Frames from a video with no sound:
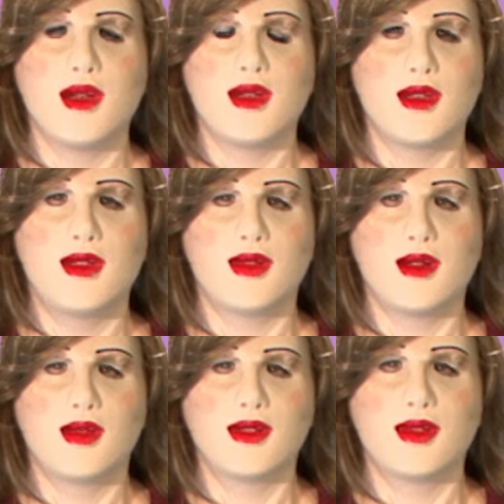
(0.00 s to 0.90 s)
Thank you very
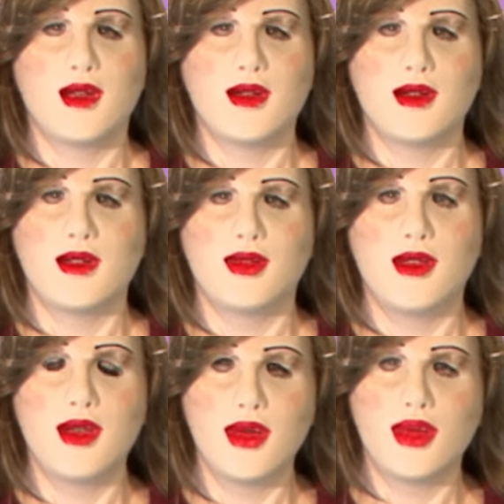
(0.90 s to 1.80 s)
much for that. If
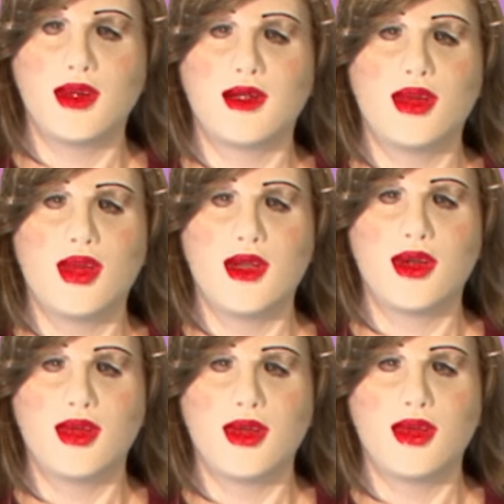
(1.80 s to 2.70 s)
you would like to be
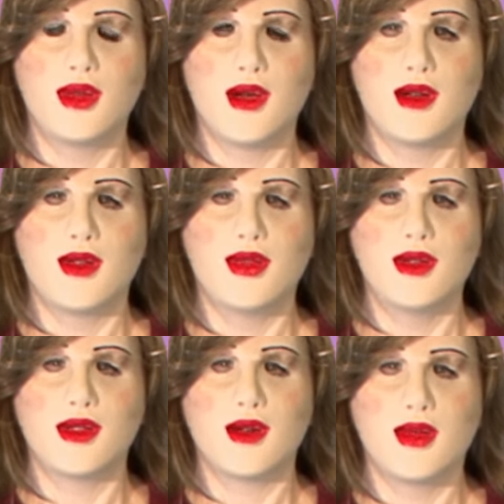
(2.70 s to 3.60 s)
interviewed on a
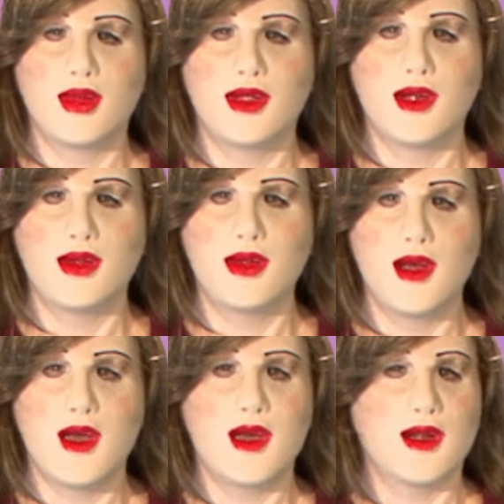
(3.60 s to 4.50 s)
future episode,
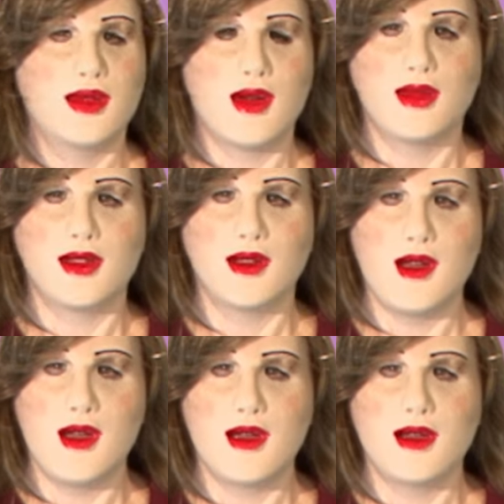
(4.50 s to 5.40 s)
and drop us a
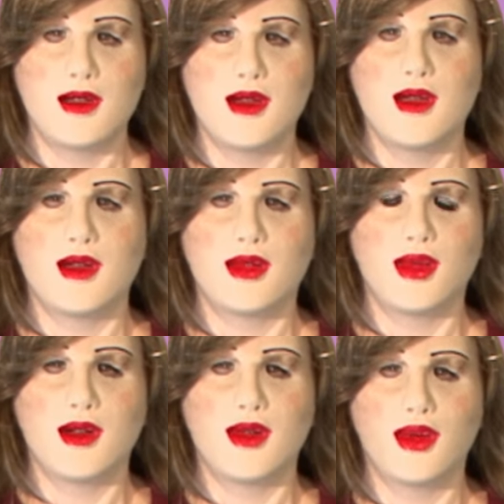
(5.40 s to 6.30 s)
line, and we'll
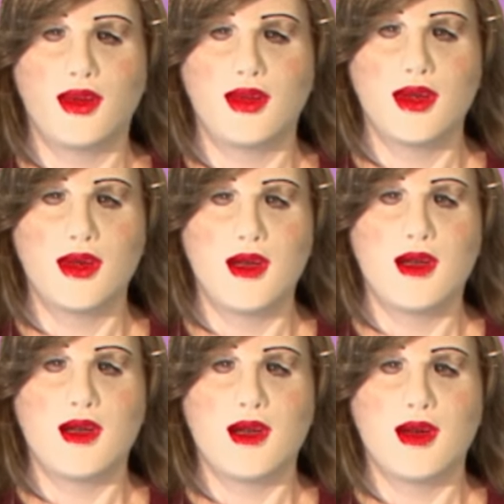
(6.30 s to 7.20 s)
get a hold of you.
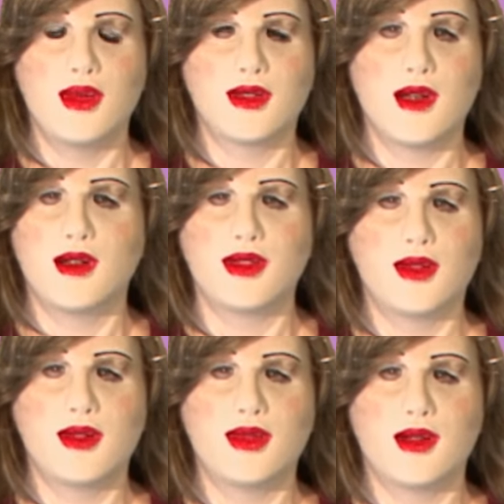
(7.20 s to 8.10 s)
It's not
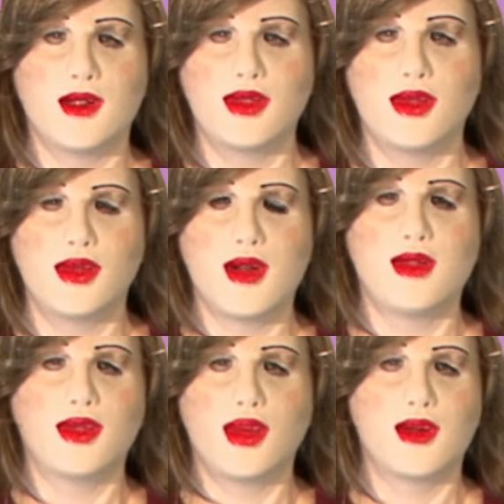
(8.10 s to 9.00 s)
necessary for us to
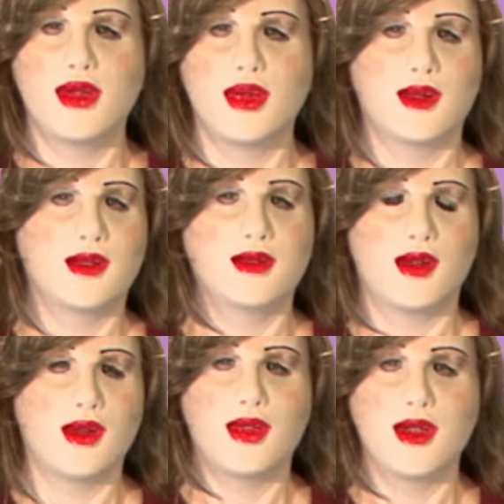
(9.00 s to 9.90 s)
travel to where you are
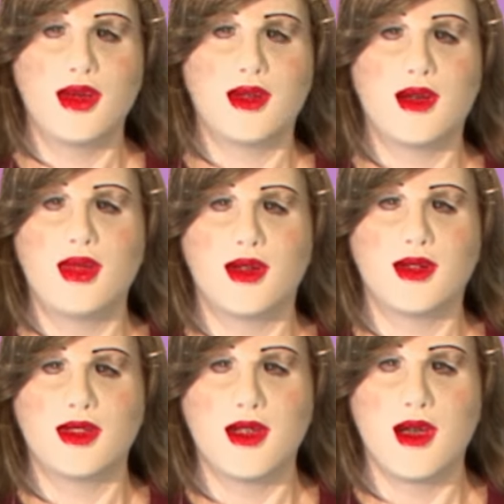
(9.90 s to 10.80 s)
or for you to come here
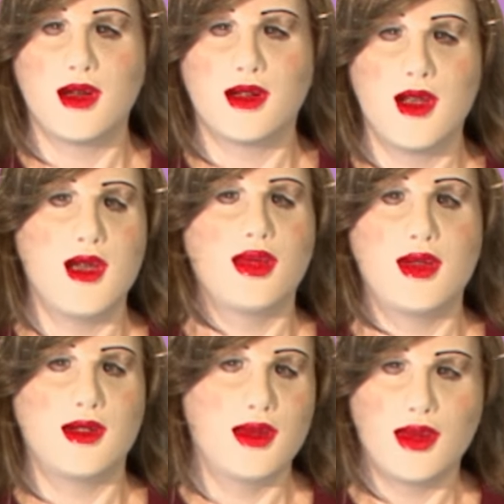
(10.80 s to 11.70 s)
to Seattle. We
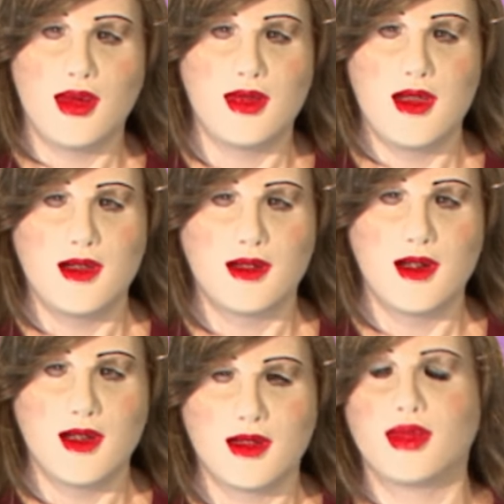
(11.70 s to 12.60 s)
can do it over the
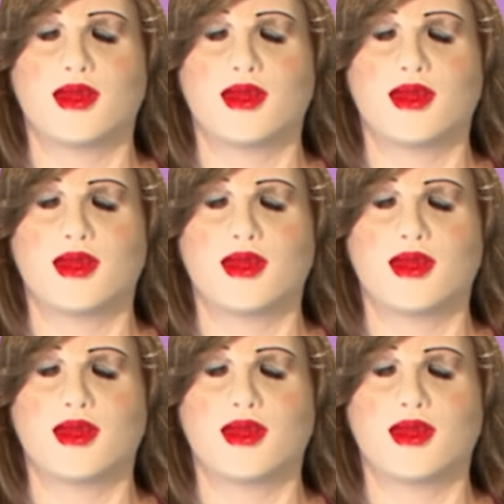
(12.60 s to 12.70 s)
internet.